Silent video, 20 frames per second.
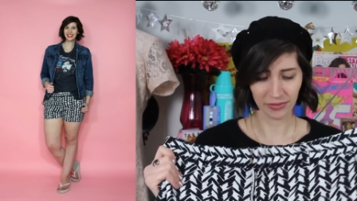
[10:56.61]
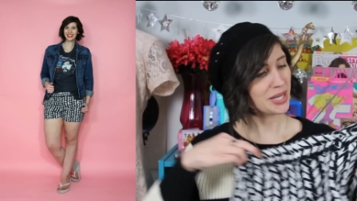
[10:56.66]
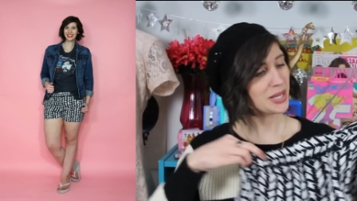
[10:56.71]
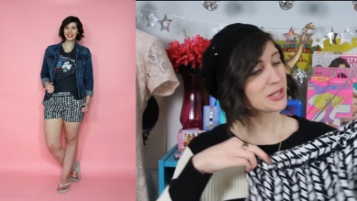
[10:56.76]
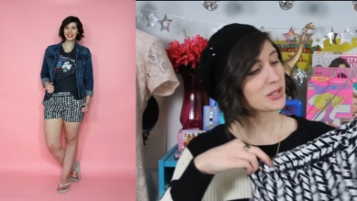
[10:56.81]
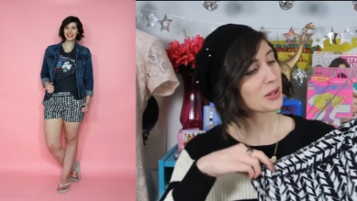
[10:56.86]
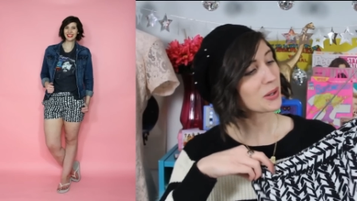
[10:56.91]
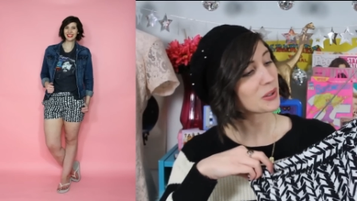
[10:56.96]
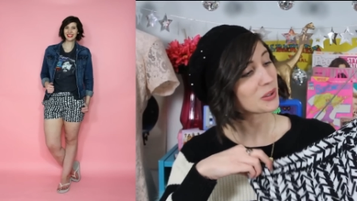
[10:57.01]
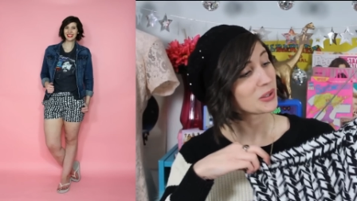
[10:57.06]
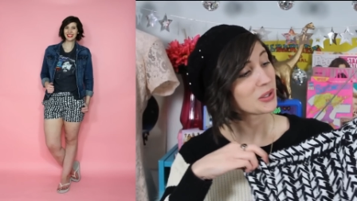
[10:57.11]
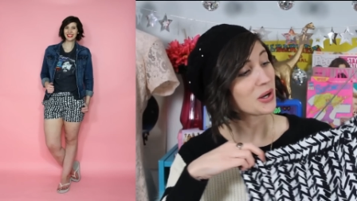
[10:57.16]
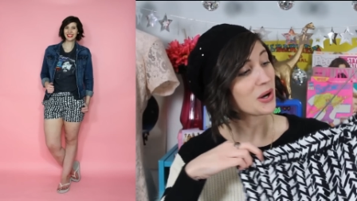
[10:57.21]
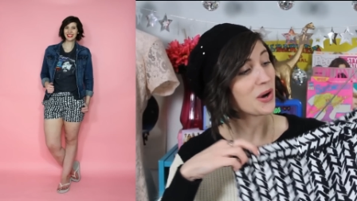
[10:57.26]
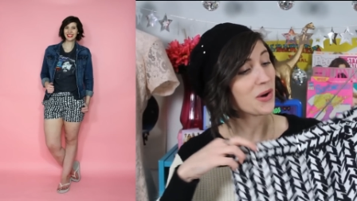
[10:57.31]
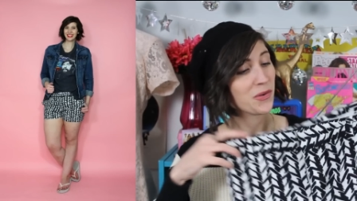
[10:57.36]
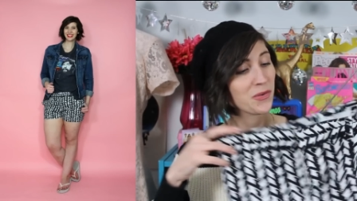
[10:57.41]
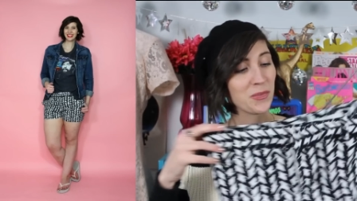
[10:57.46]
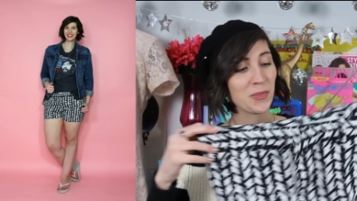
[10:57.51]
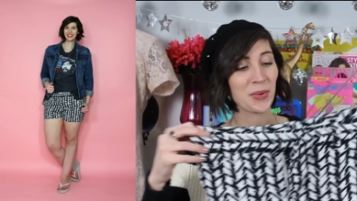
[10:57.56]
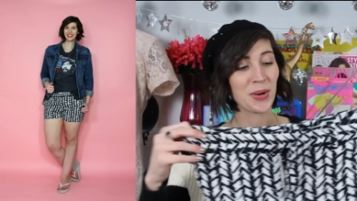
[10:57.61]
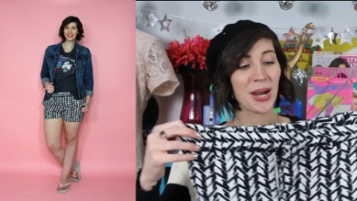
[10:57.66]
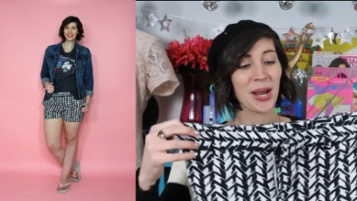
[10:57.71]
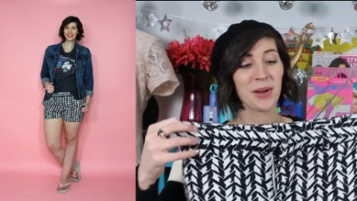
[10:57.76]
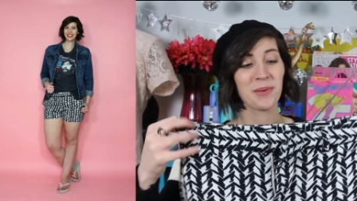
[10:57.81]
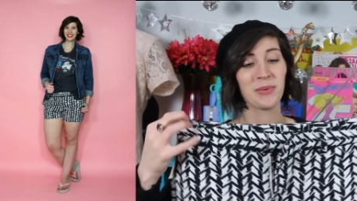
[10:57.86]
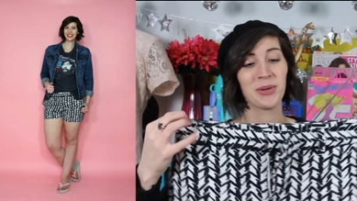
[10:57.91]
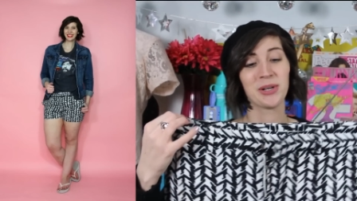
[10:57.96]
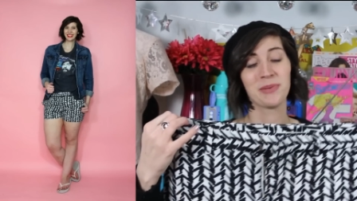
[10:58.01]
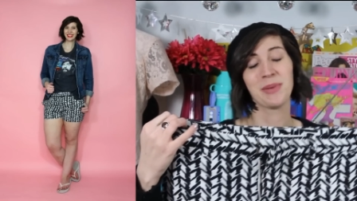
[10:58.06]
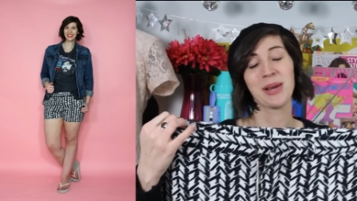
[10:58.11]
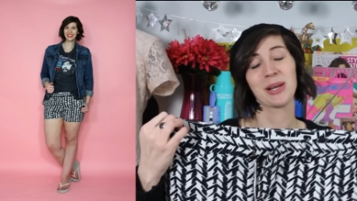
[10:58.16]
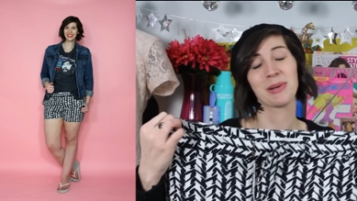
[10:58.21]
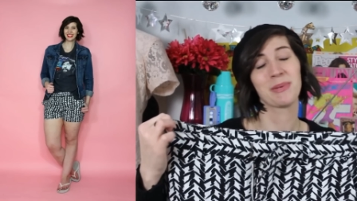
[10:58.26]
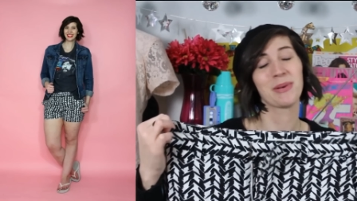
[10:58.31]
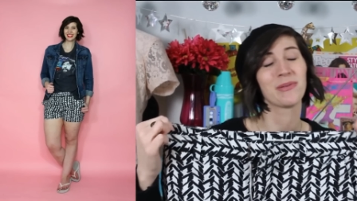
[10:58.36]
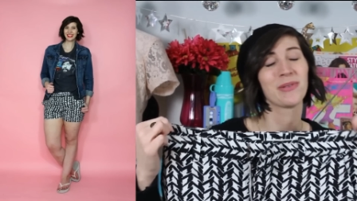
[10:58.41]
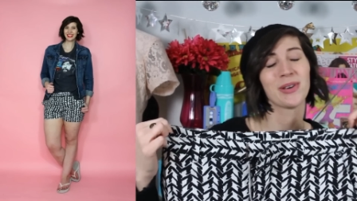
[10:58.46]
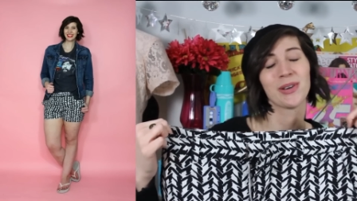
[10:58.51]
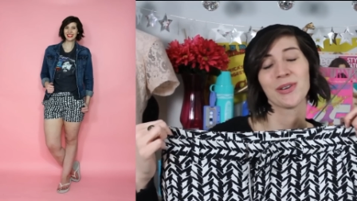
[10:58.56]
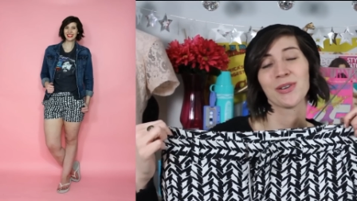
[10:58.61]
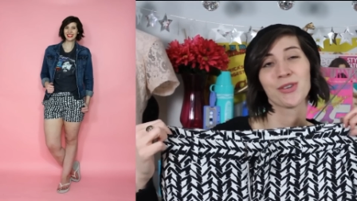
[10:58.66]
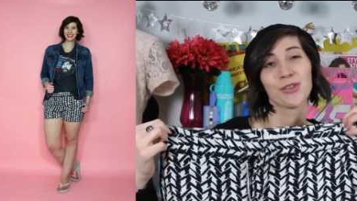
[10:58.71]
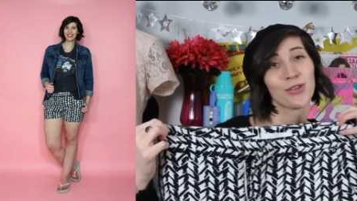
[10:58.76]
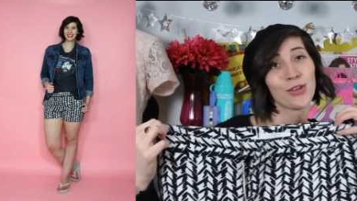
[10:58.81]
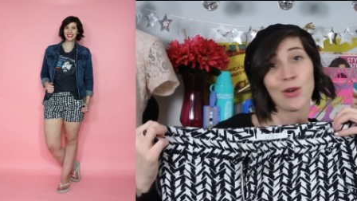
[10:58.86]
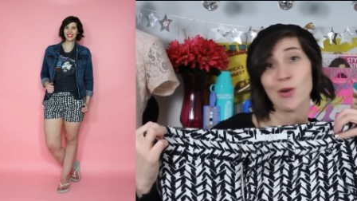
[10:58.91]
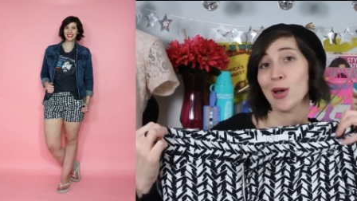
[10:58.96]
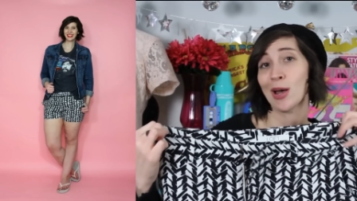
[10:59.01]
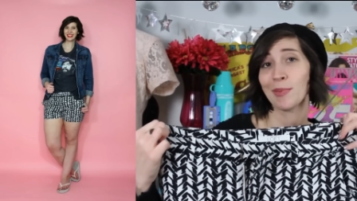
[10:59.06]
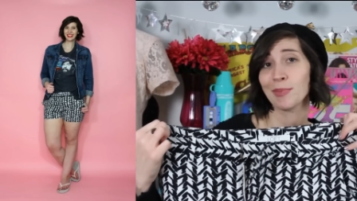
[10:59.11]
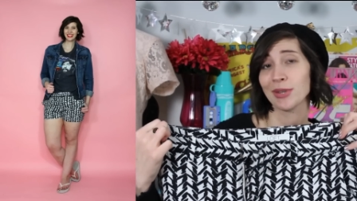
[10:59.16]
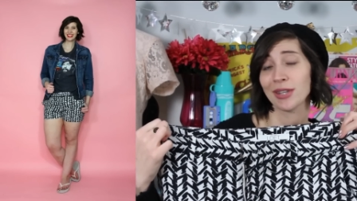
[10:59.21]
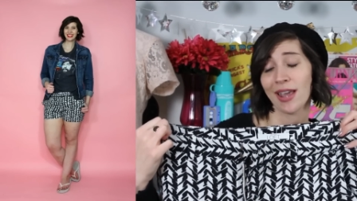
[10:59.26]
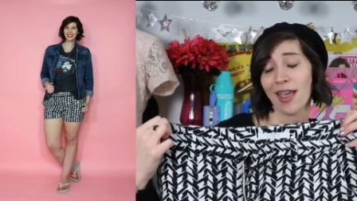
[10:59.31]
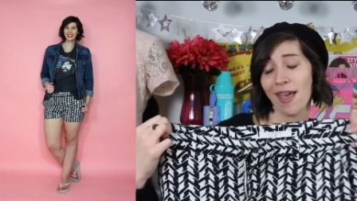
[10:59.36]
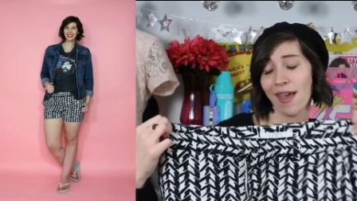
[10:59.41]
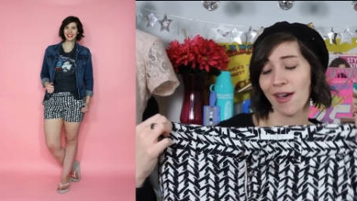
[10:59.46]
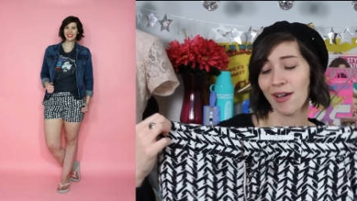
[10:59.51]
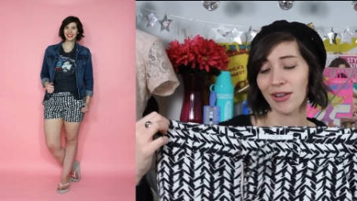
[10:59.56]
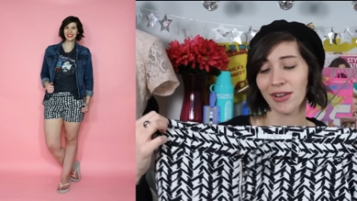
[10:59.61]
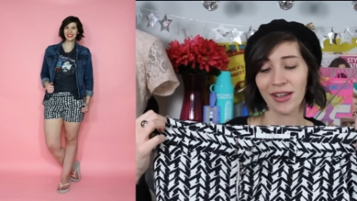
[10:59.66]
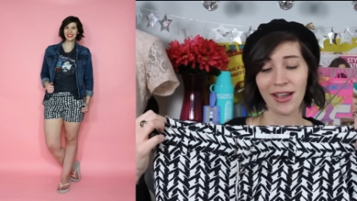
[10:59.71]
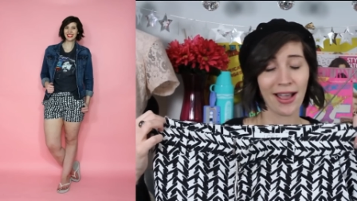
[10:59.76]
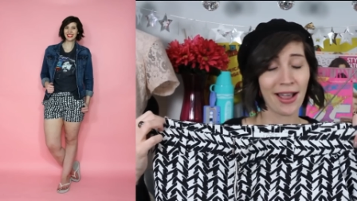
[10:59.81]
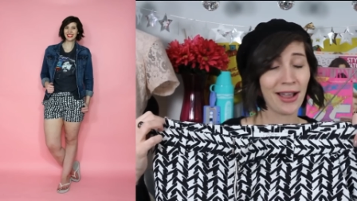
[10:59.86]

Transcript: These are Loft brand, which makes me feel so upscale.